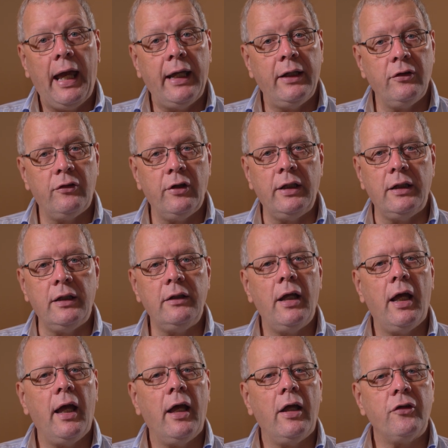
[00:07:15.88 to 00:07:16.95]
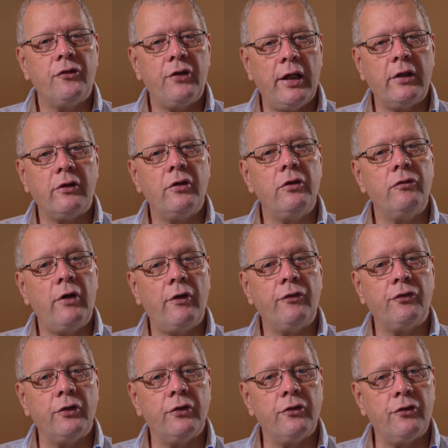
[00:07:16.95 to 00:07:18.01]
Indeed, sector
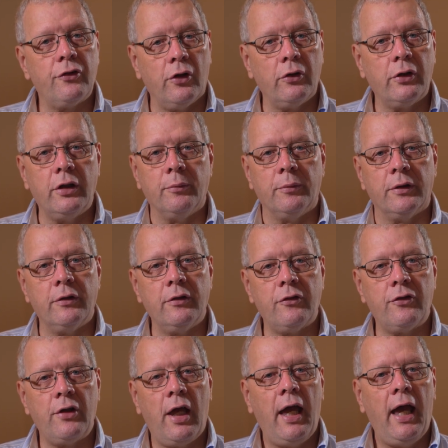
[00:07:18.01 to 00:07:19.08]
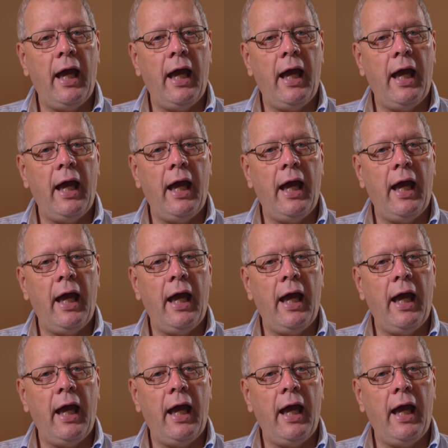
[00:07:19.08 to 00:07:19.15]
reference documents,